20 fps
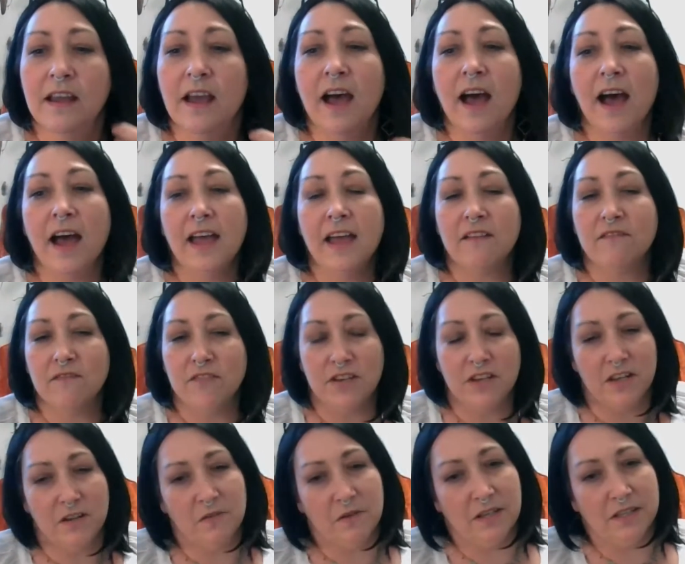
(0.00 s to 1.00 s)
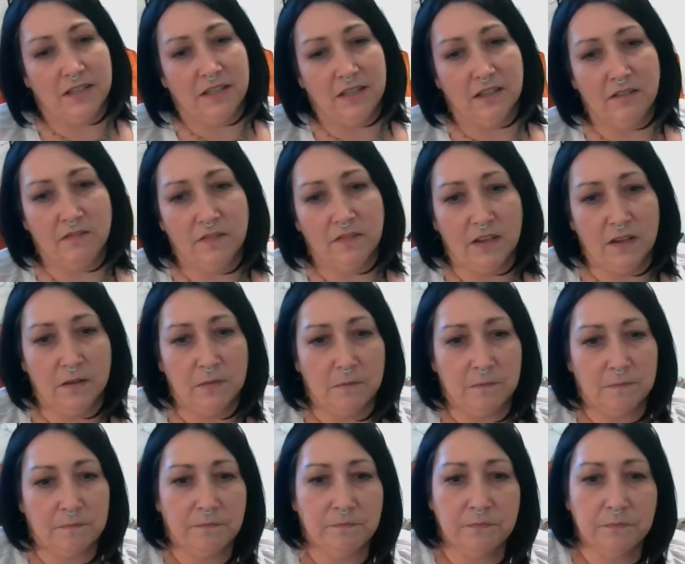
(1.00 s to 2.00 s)
I have no idea if
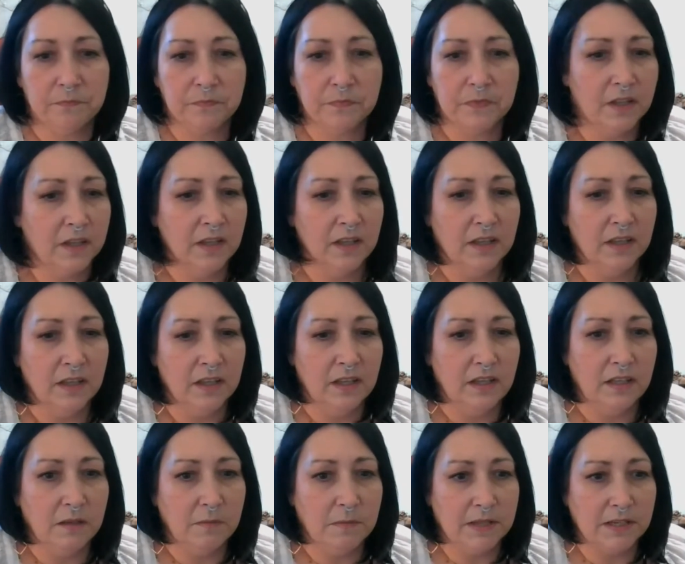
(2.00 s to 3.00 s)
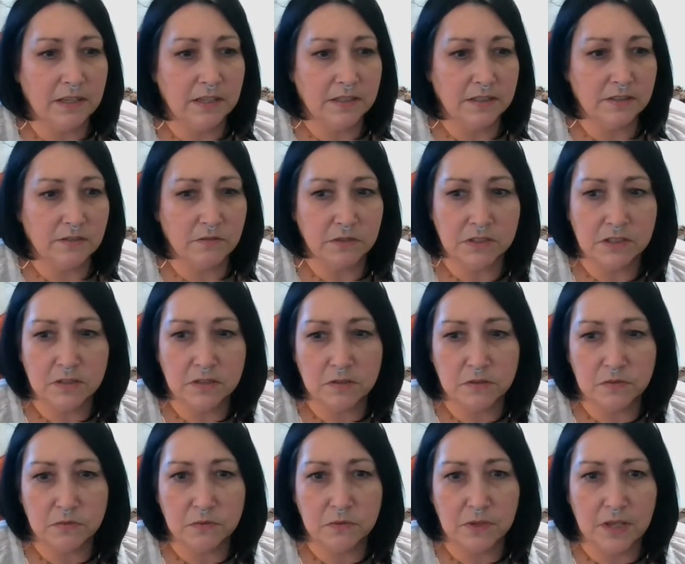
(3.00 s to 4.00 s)
anybody is going
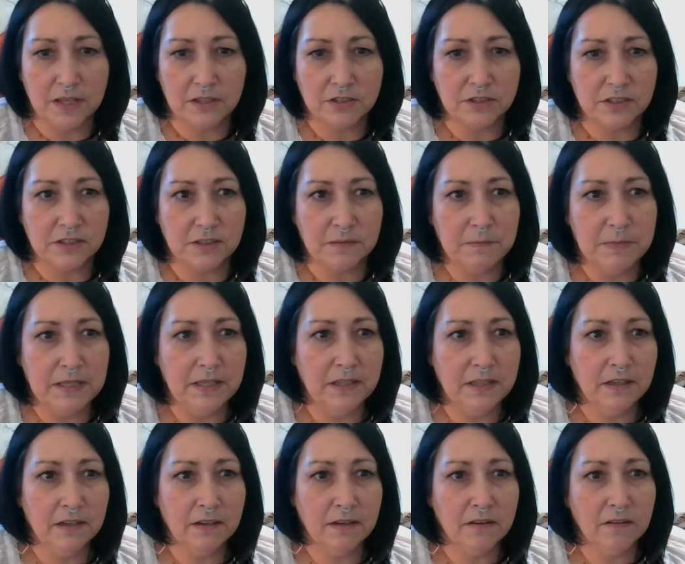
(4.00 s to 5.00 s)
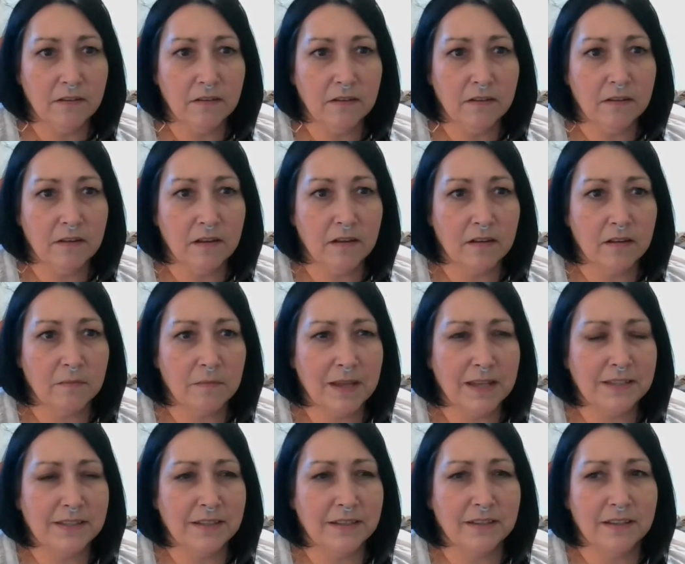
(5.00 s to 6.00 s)
to actually be here. I
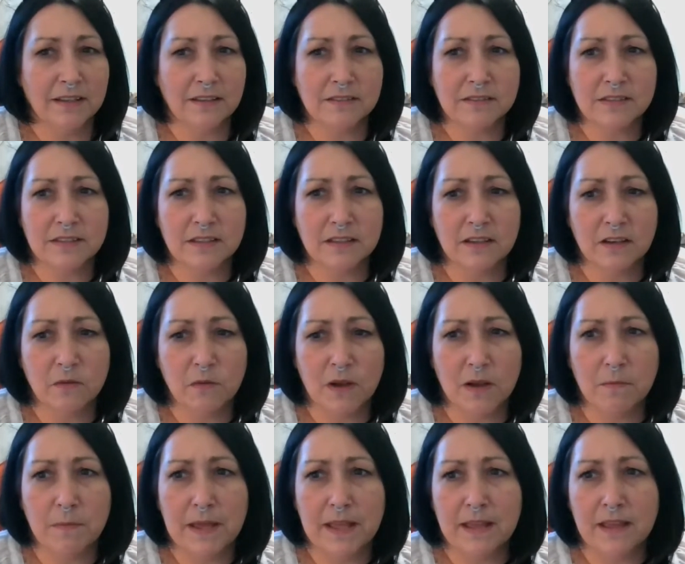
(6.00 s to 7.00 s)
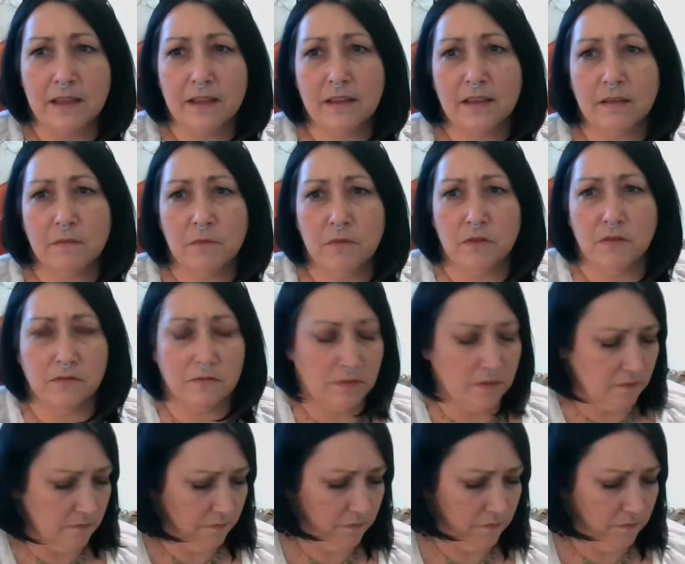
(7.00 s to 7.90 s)
did announce it a while back. I'm going to